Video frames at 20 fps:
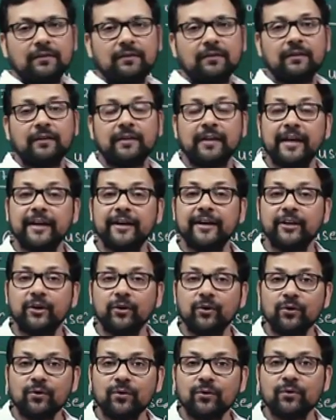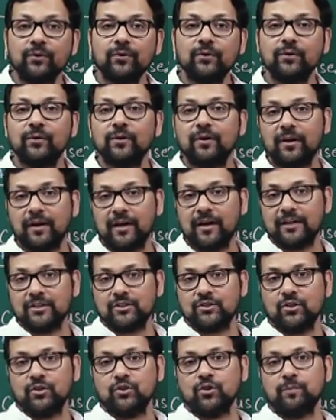
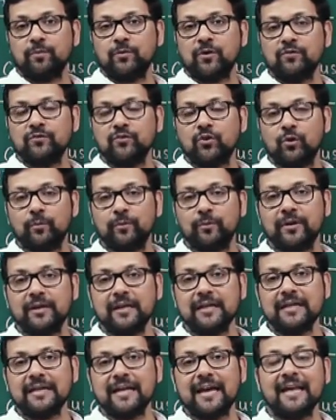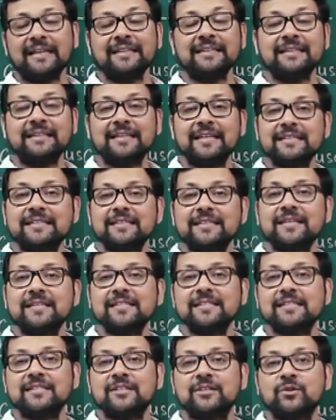Radioisotope of cobalt, and this
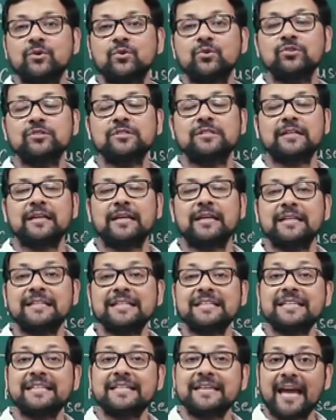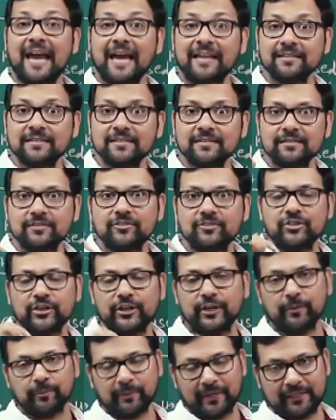is used in cancer
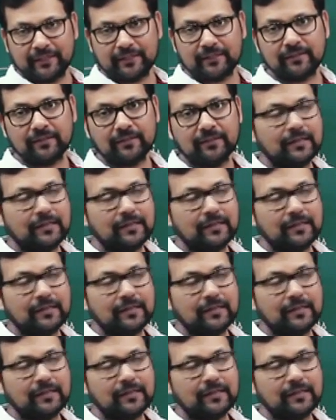treatment.